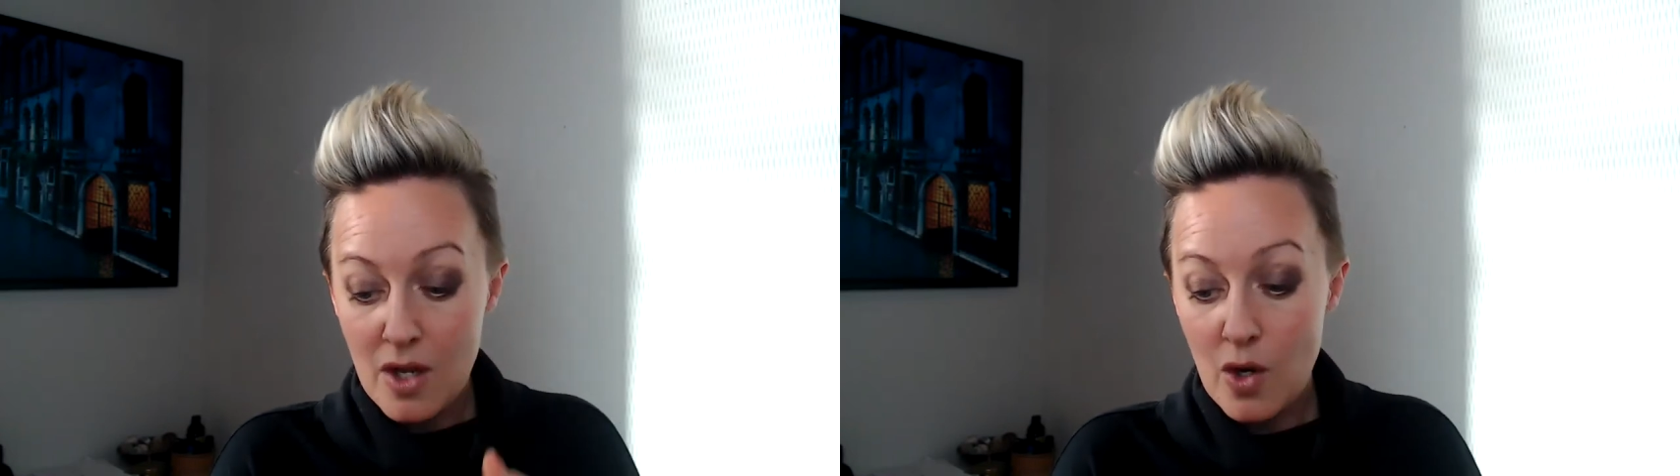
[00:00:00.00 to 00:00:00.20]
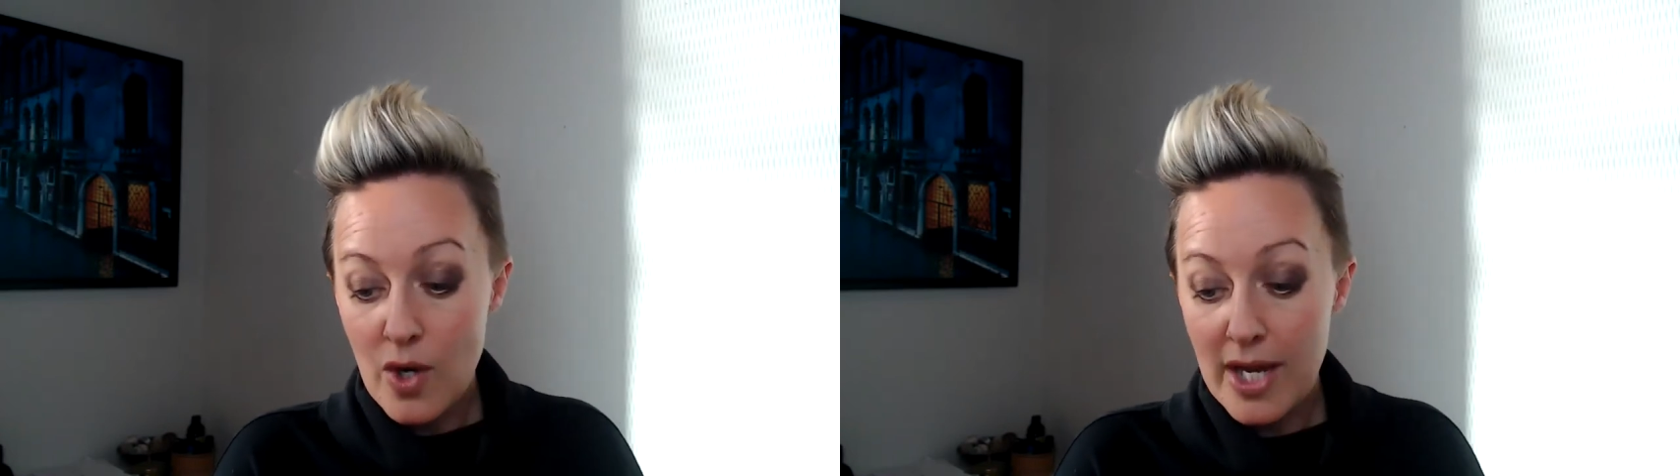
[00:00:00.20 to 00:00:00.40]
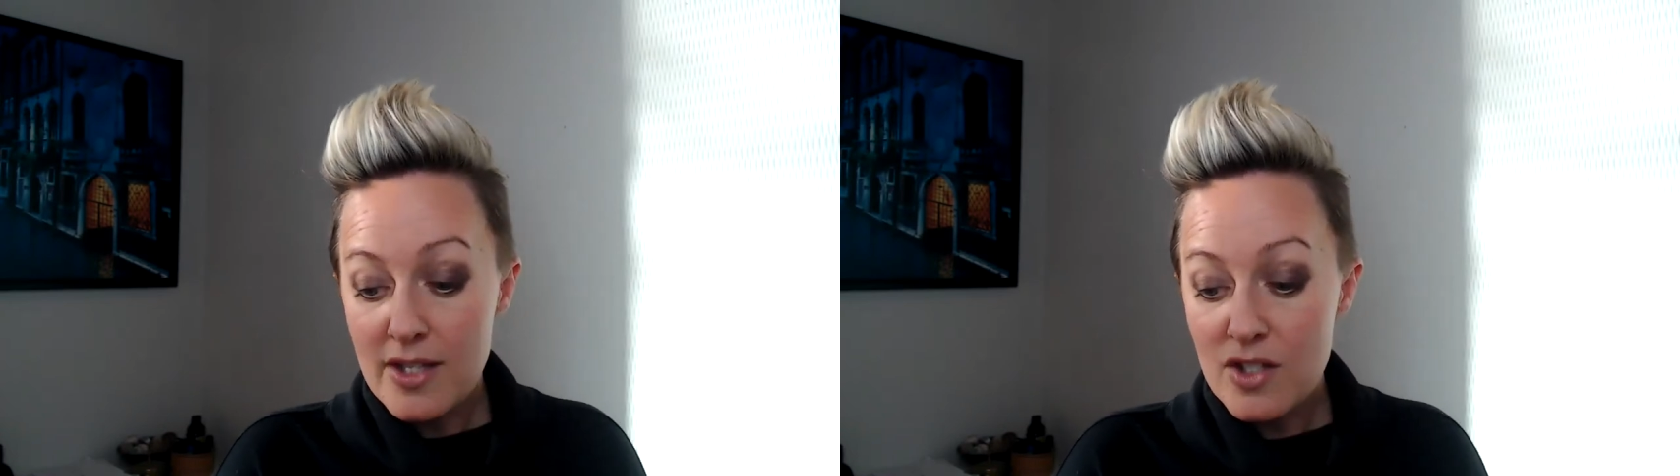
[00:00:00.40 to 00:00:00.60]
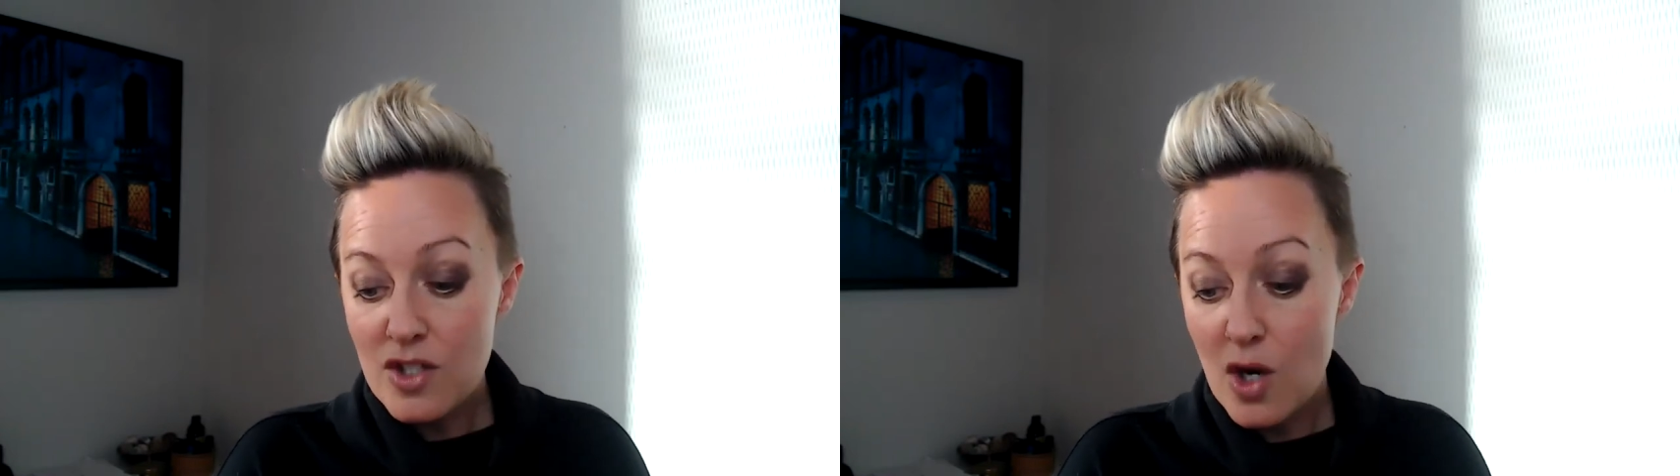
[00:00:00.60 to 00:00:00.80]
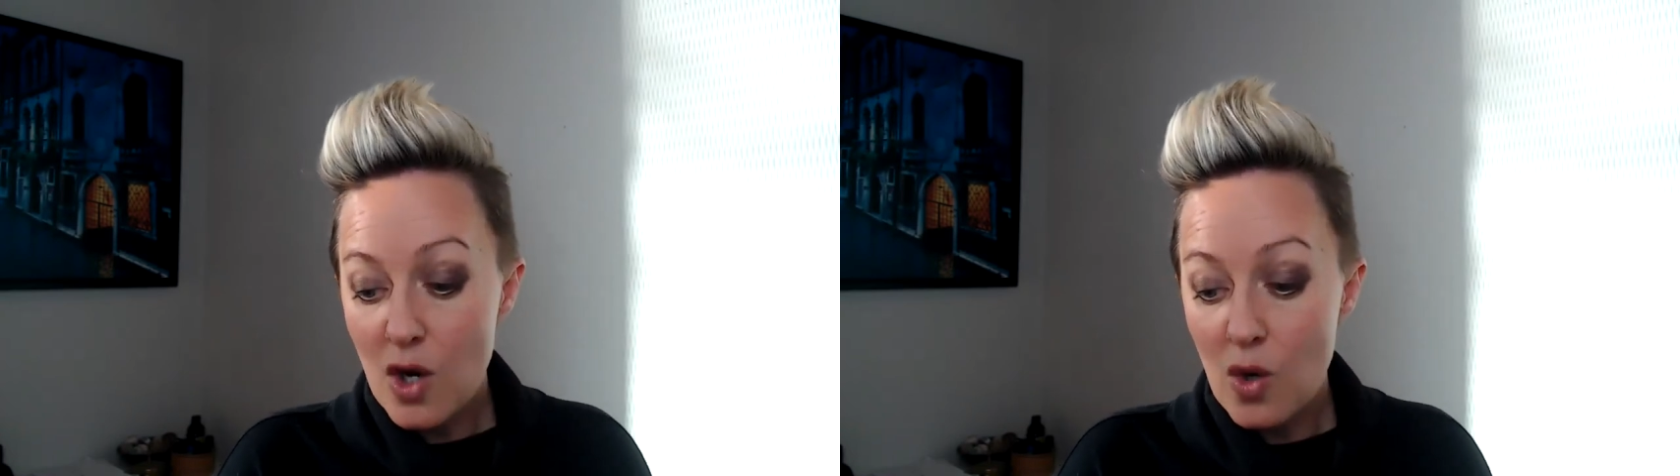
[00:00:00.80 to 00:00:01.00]
Okay,
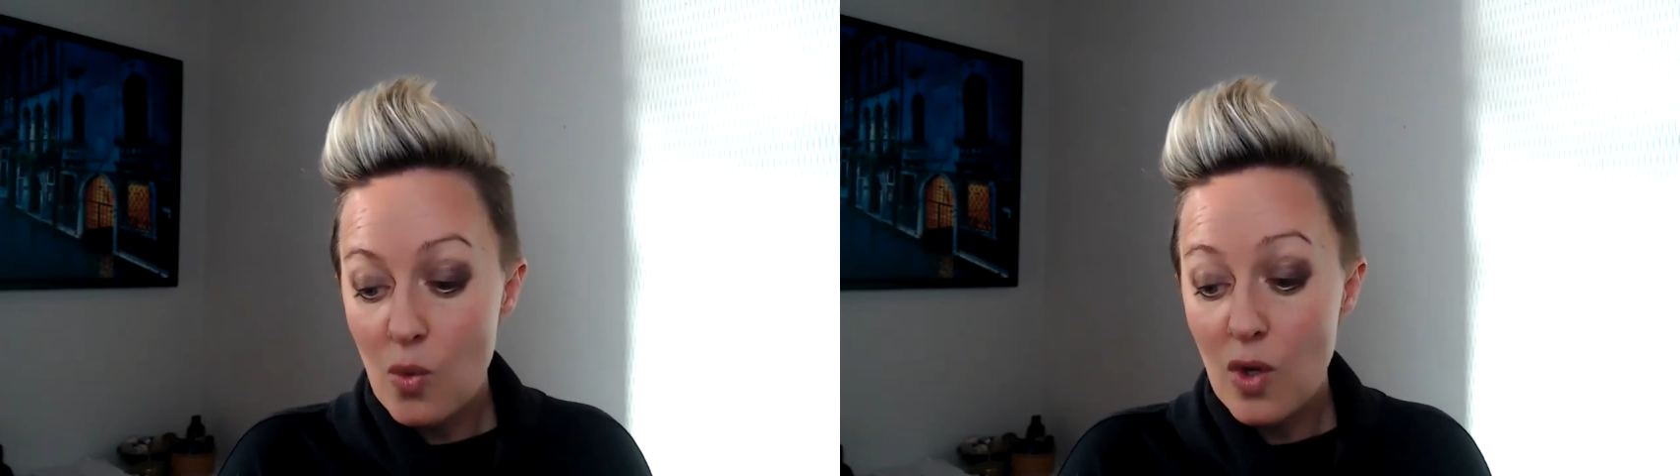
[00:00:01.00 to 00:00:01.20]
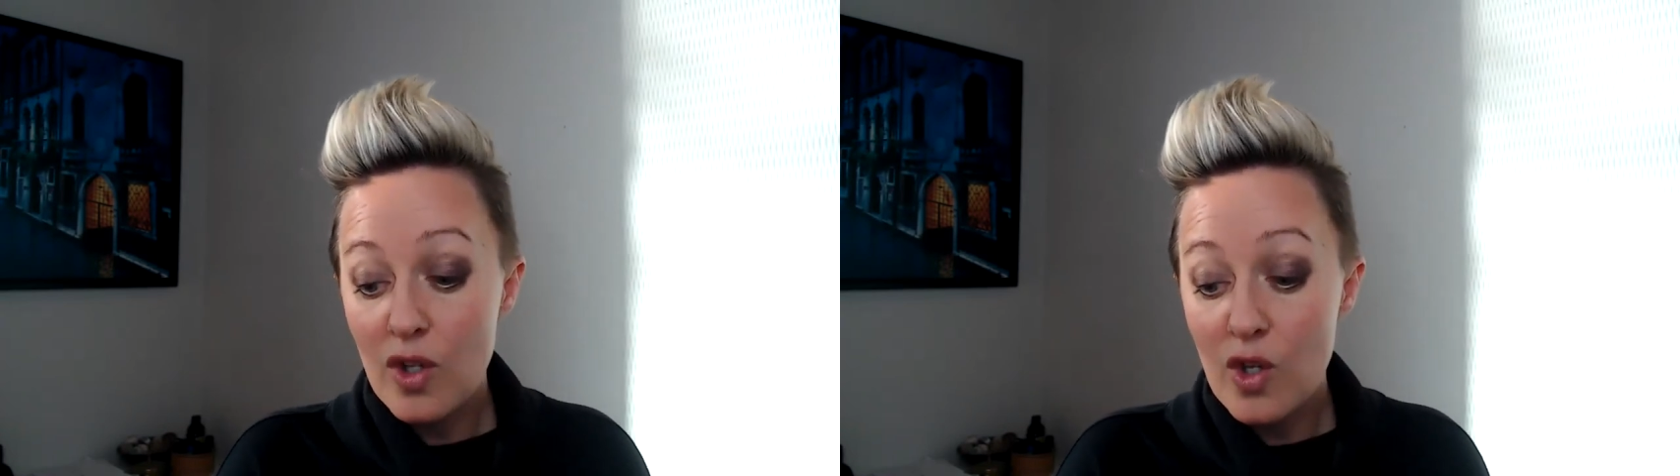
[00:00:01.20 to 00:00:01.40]
so we'll,